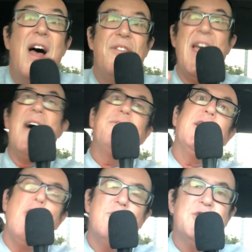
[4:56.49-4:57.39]
They have to
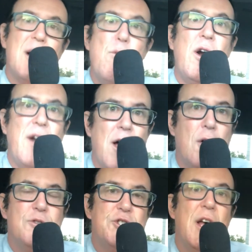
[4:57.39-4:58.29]
go somewhere
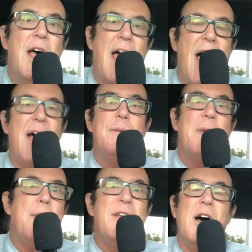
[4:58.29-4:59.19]
else and
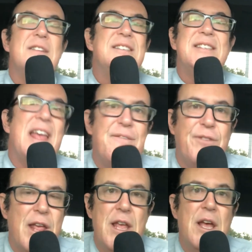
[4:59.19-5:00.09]
maybe
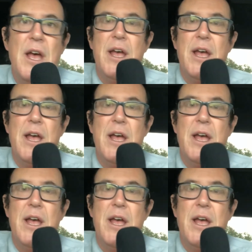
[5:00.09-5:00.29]
unsafely